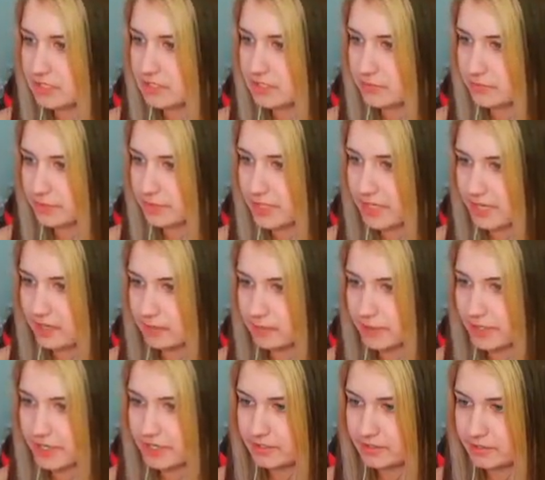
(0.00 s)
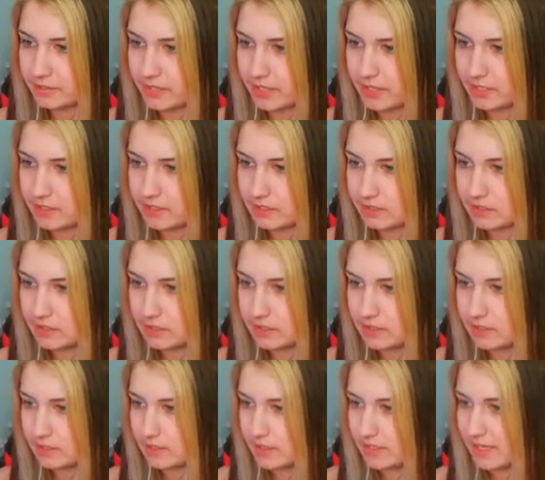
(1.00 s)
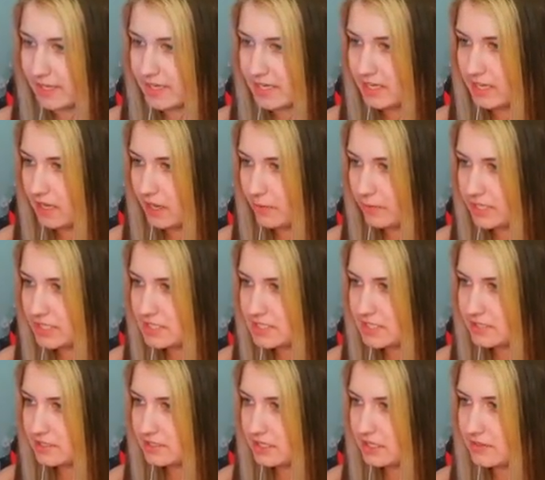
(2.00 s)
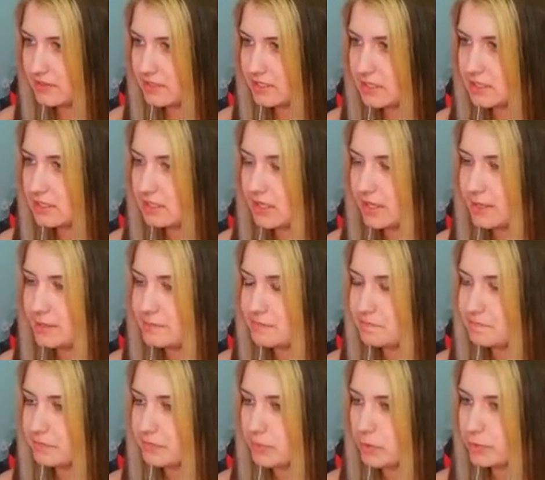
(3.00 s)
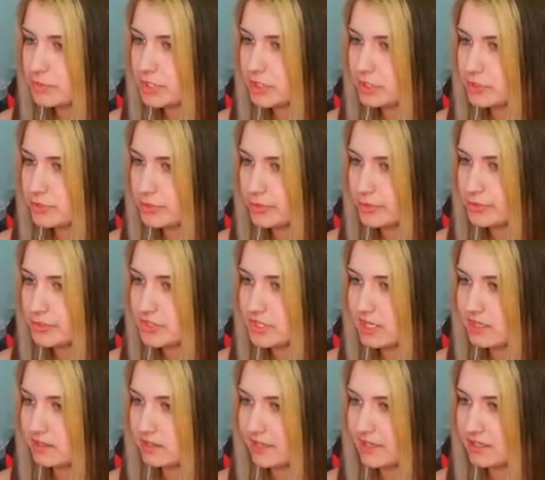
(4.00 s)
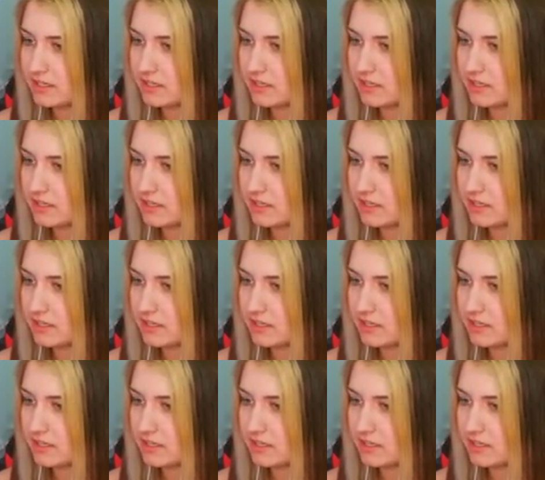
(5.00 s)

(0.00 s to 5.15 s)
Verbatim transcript: to recalibrate. Okay. I hate how easily the um, motion controls get like